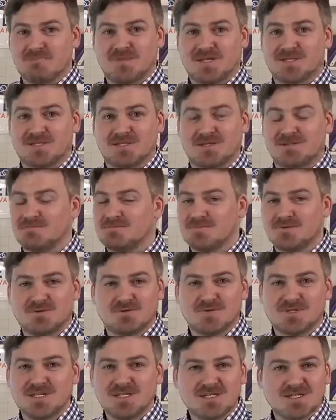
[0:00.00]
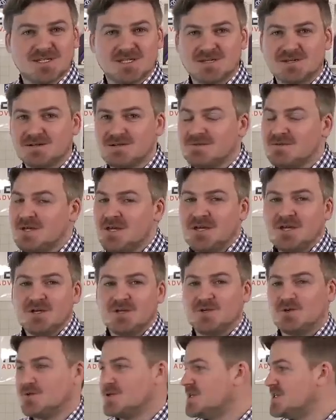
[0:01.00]
That's it. No detail.
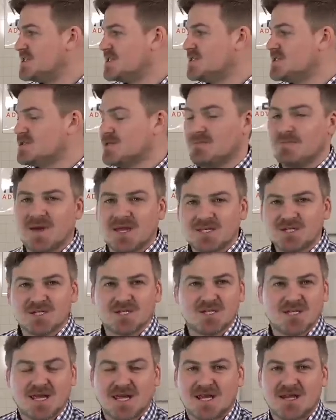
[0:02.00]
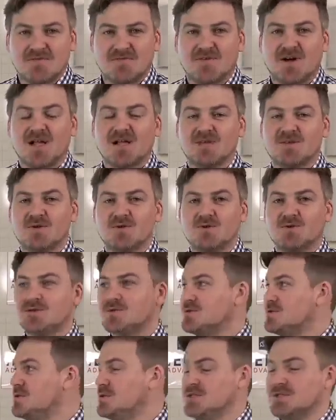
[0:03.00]
You don't need to mention any
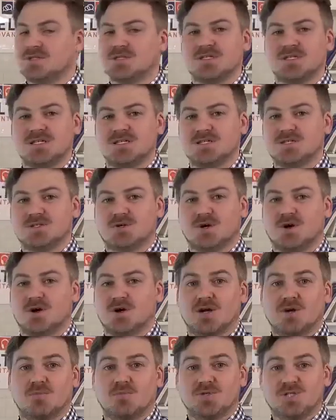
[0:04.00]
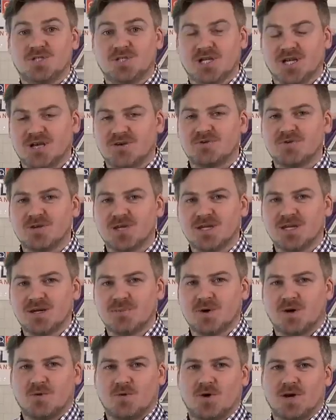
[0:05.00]
values. You just need to talk generally
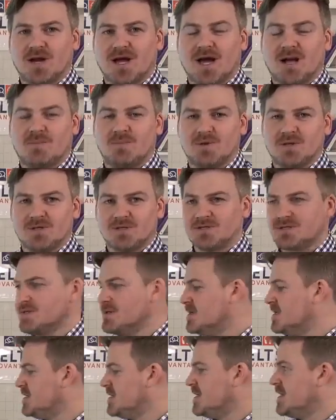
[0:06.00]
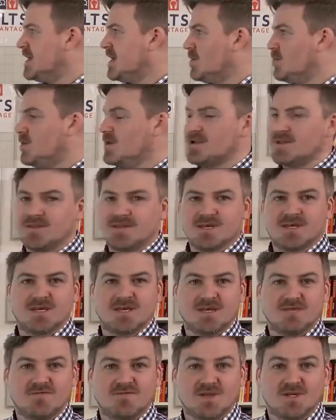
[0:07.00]
about what happened and what are the
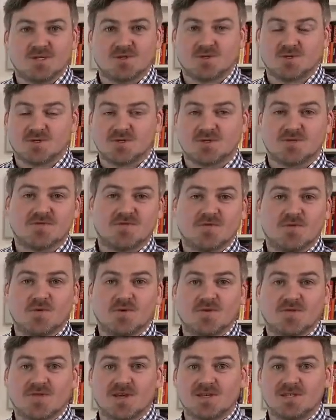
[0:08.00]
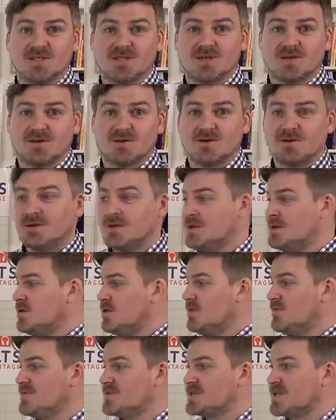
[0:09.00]
key features. And there's 4 things here
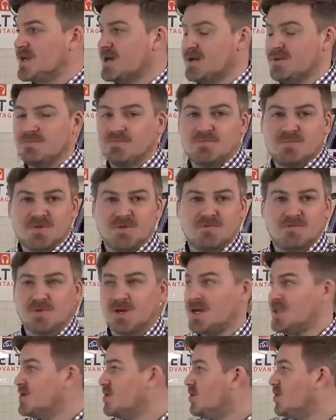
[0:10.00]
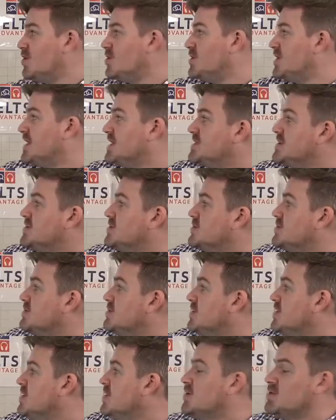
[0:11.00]
over time. And all you had to do
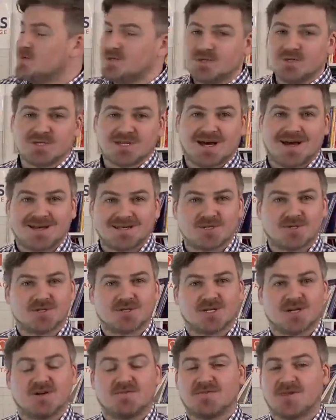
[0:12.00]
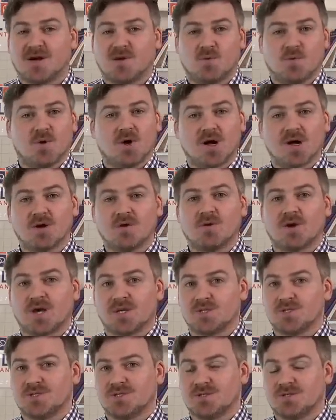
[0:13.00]
was just ask yourself that one
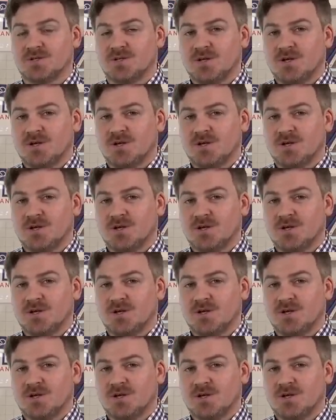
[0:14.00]
question.